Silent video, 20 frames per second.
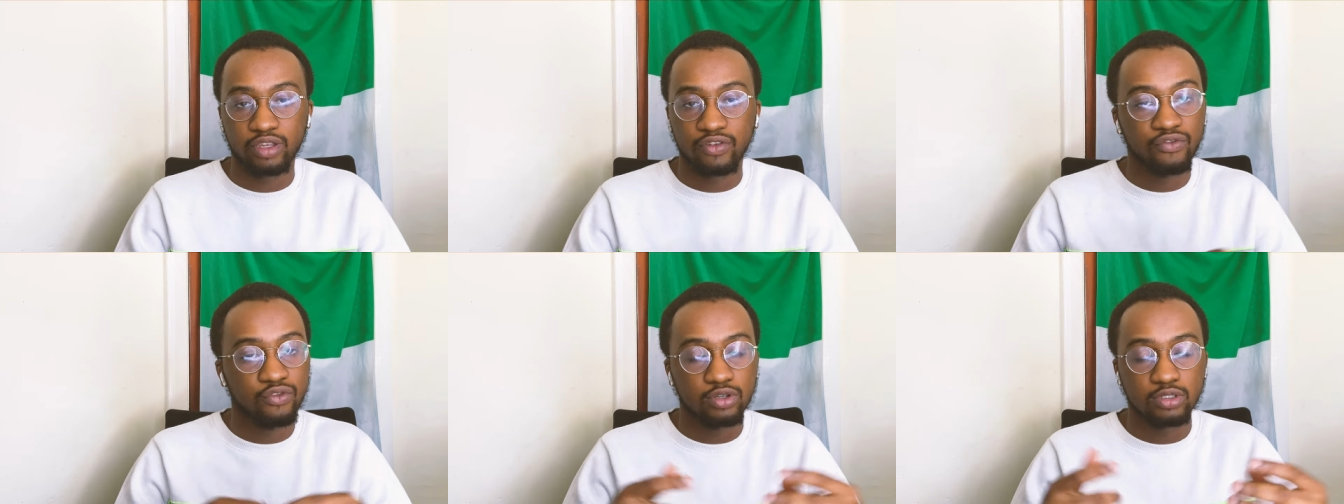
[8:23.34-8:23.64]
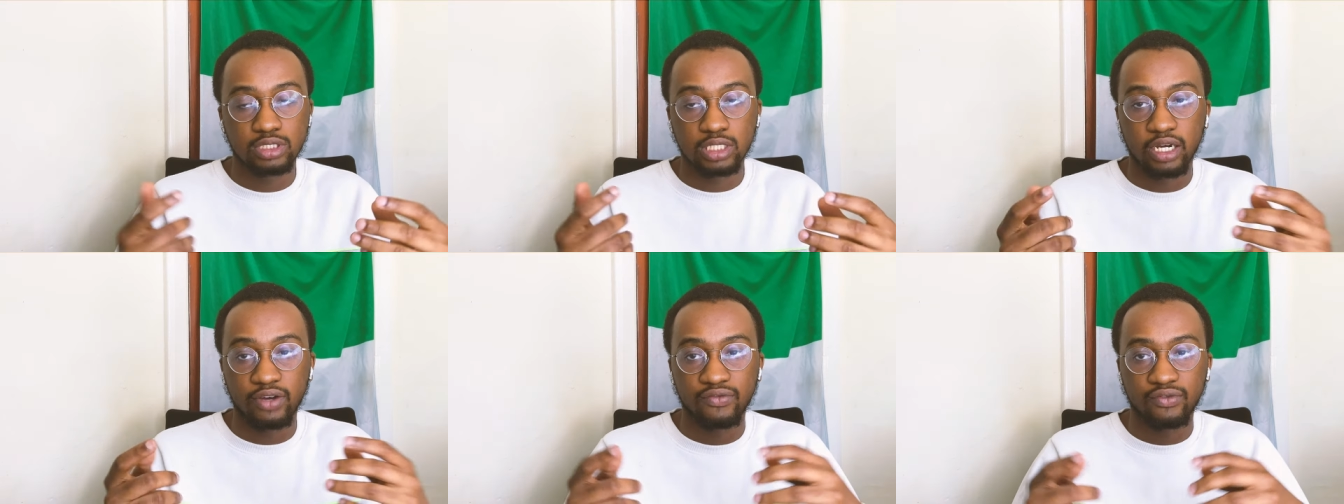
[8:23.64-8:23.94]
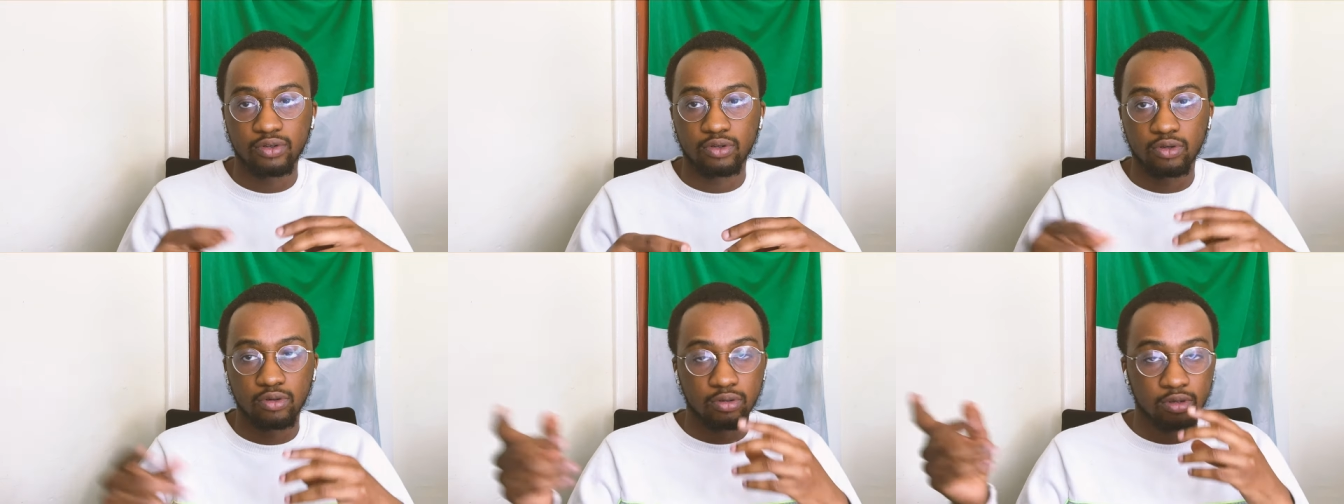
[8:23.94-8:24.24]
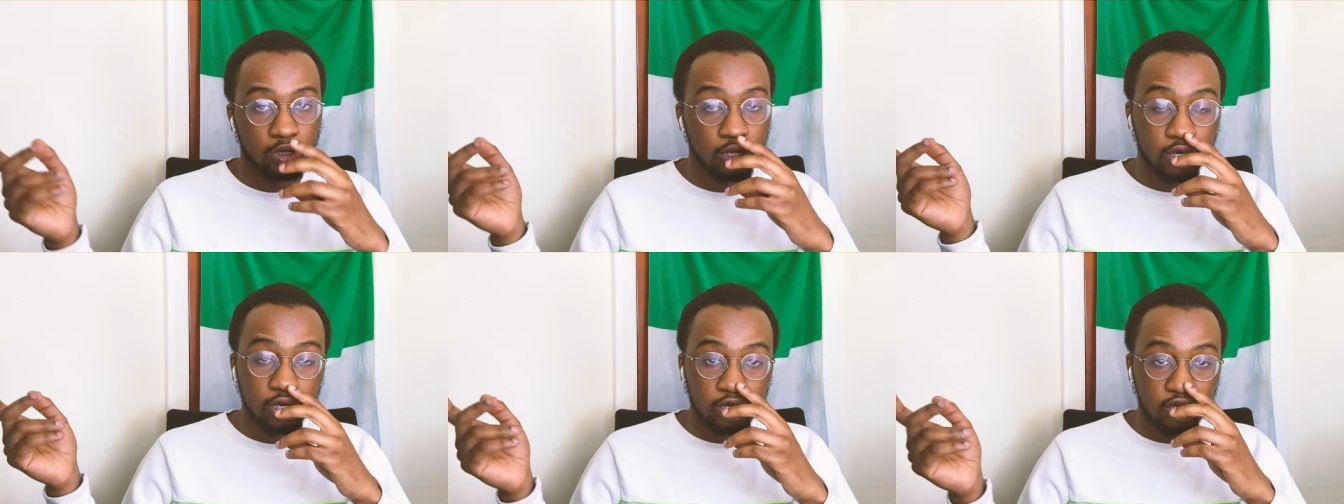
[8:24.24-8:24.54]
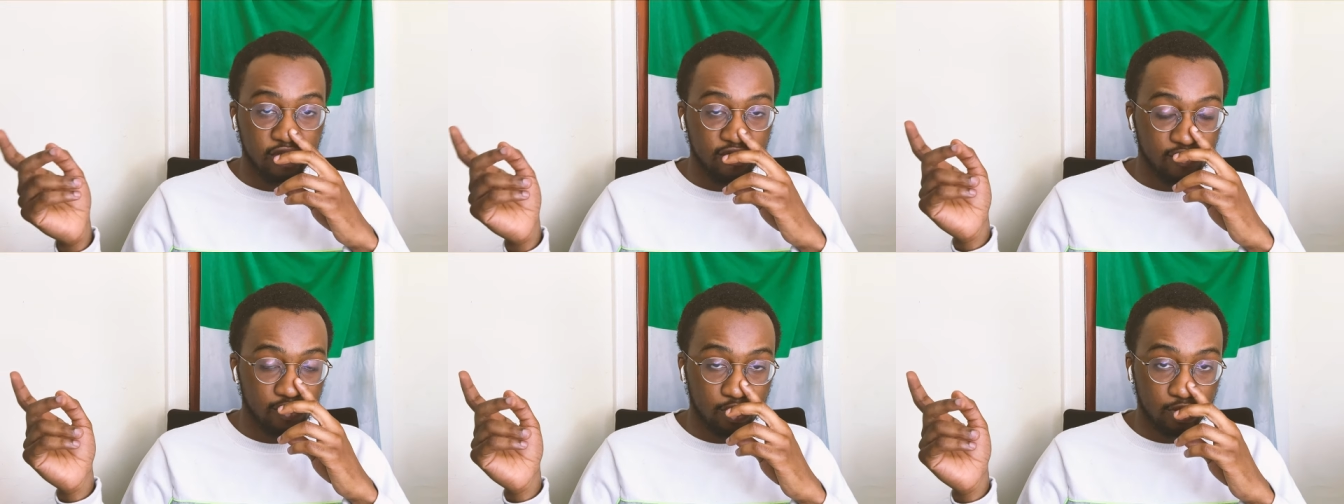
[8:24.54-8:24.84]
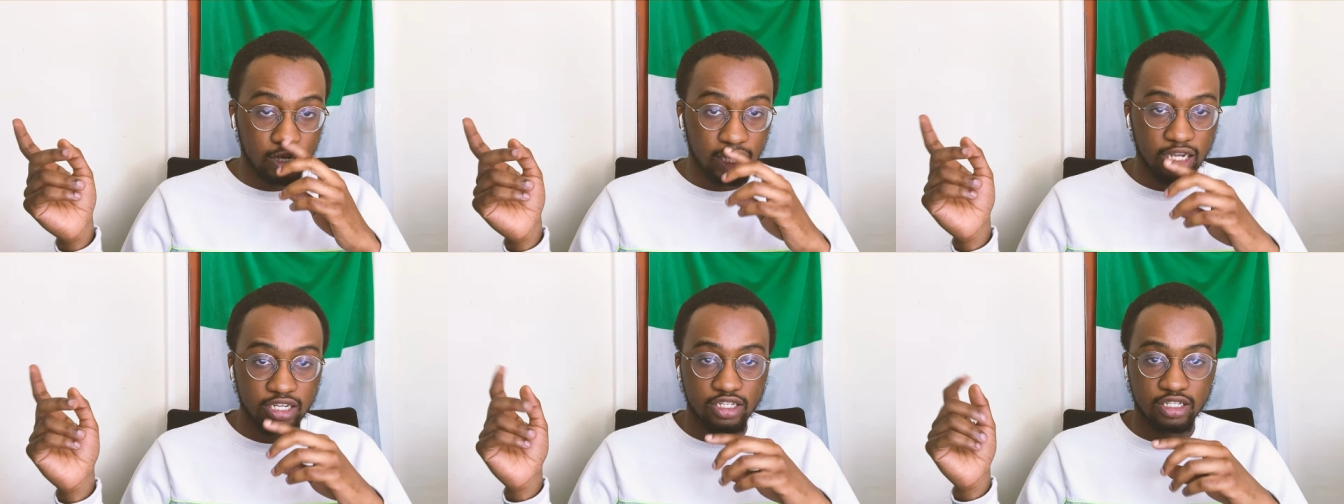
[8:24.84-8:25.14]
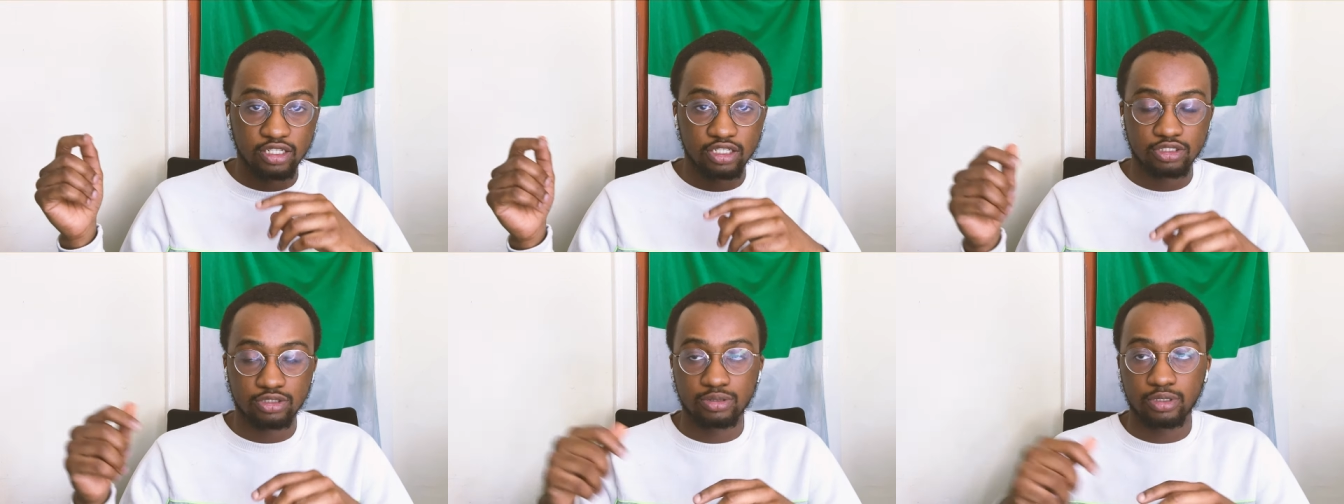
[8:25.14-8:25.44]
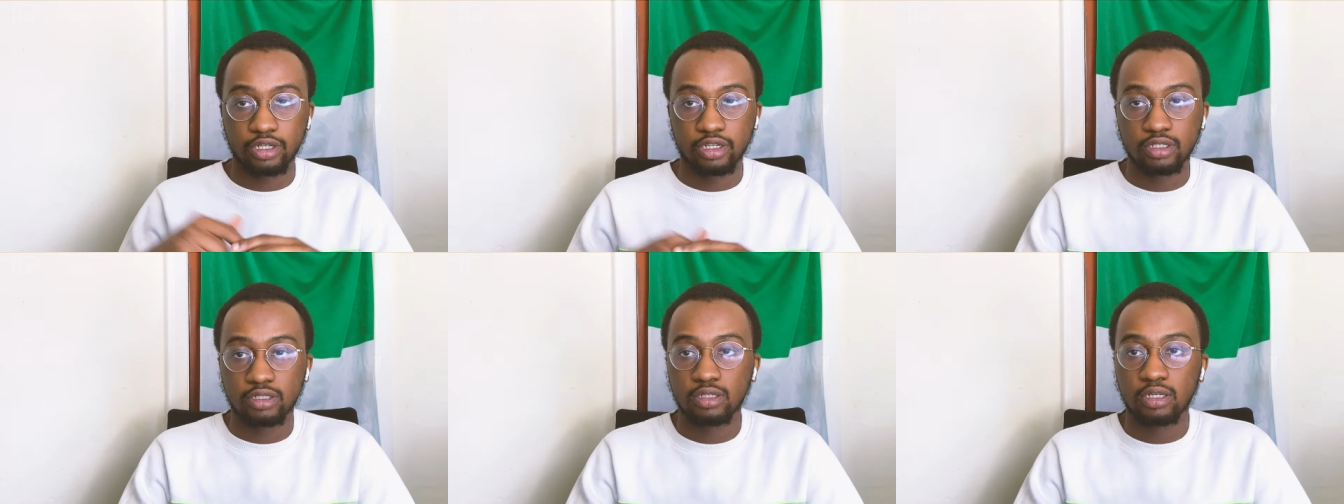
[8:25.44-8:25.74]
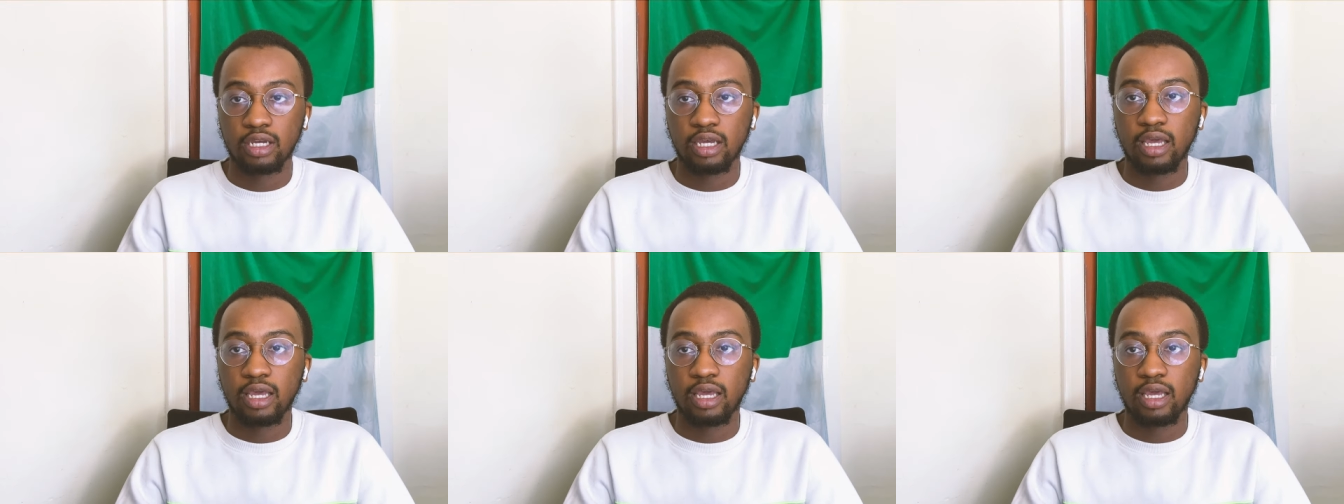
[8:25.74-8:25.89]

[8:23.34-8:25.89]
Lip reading: if you're driving or if you're catching the train.